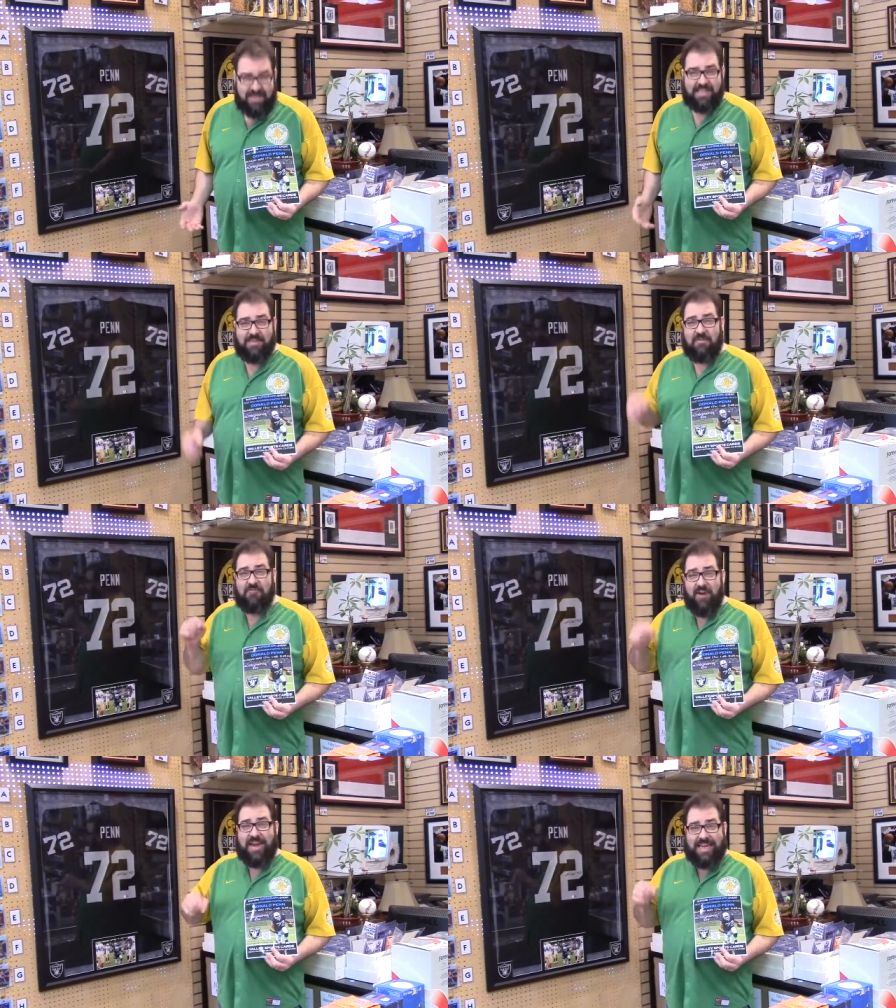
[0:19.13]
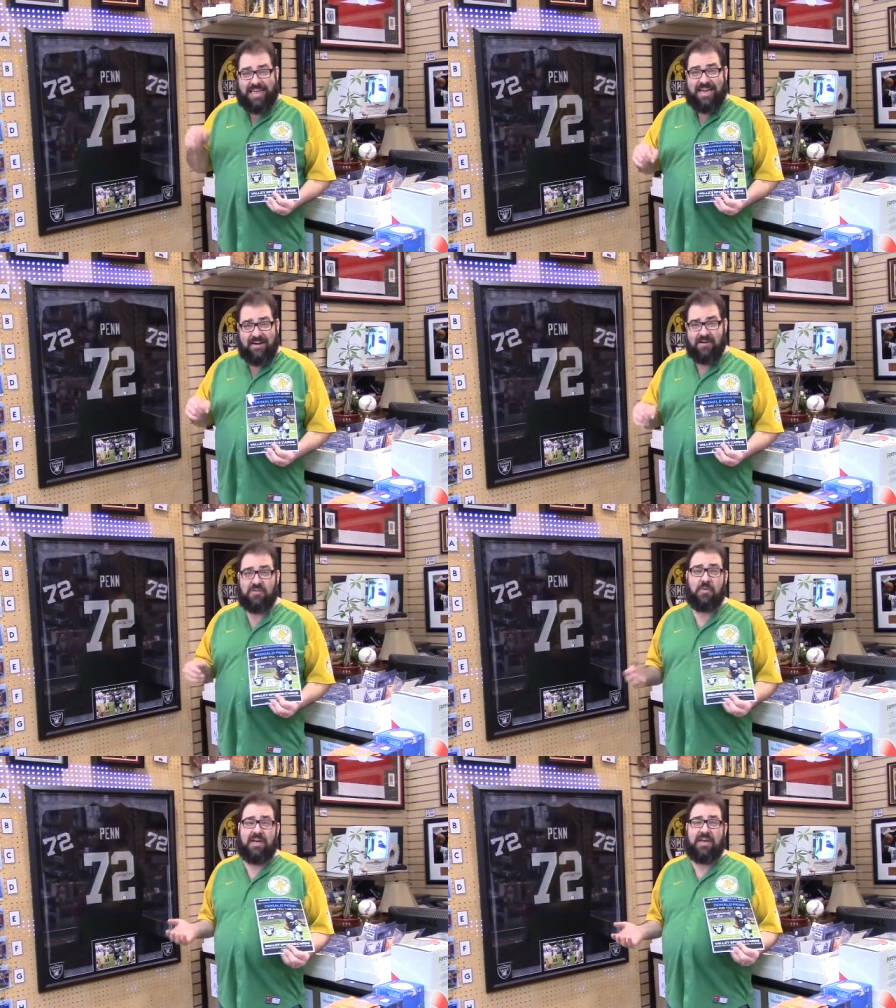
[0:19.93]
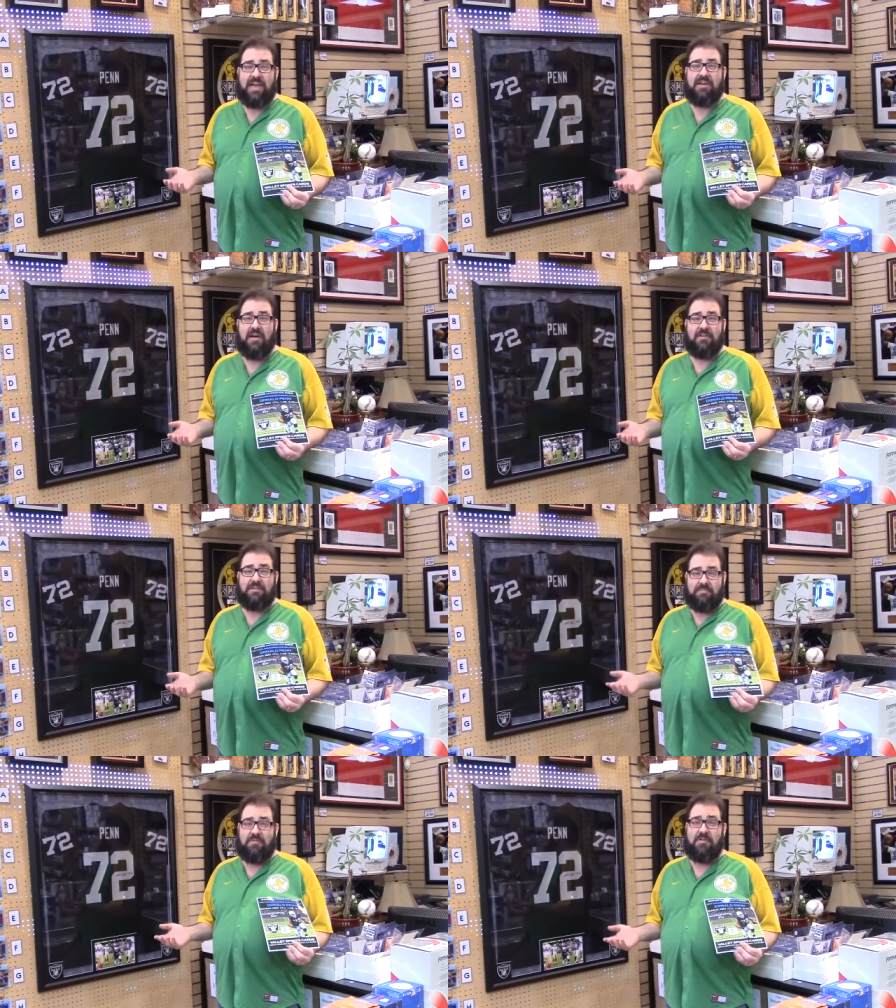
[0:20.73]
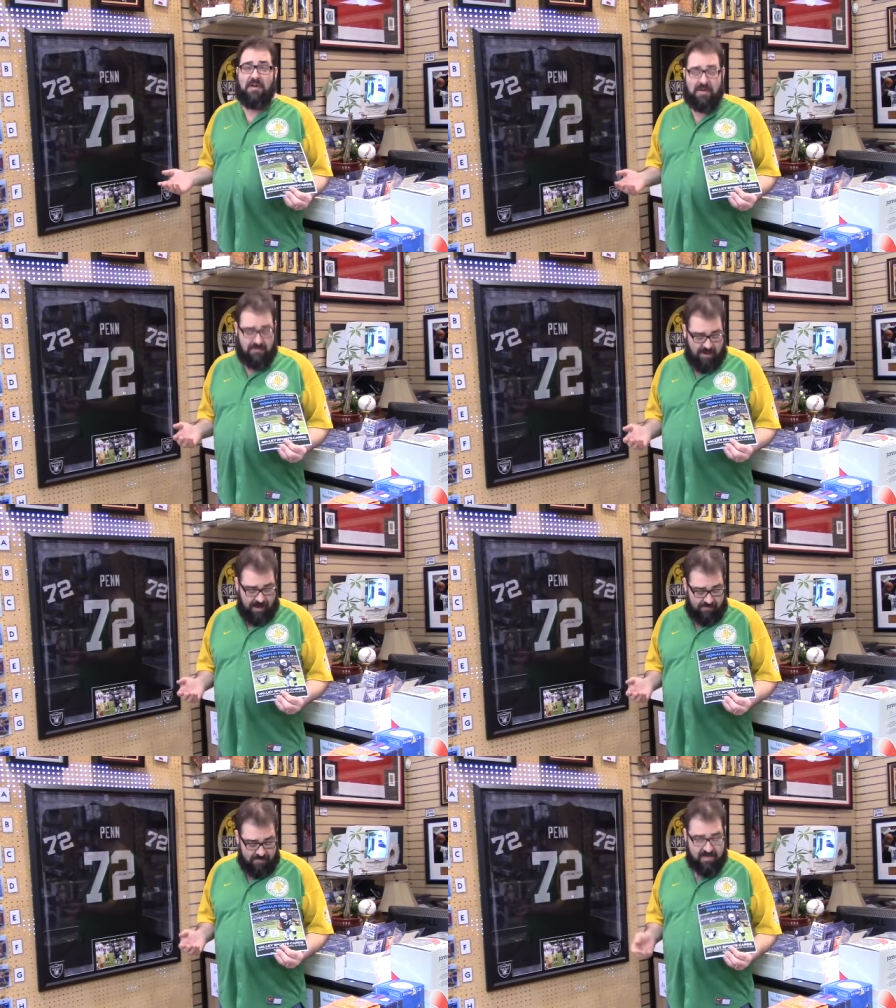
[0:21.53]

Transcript: Going to be right here, $29 per autograph.